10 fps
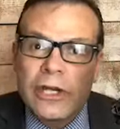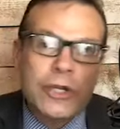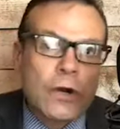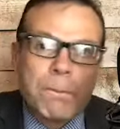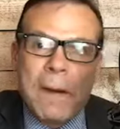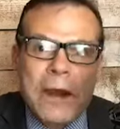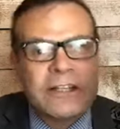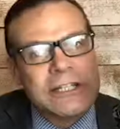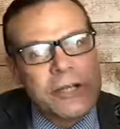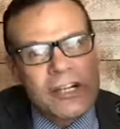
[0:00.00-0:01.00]
your
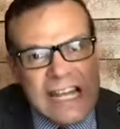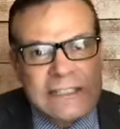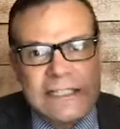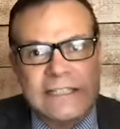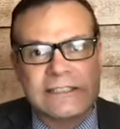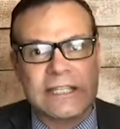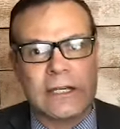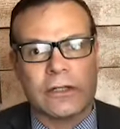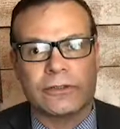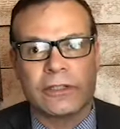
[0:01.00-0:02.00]
appearance, and your listening
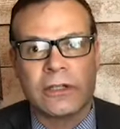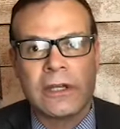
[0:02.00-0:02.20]
skills.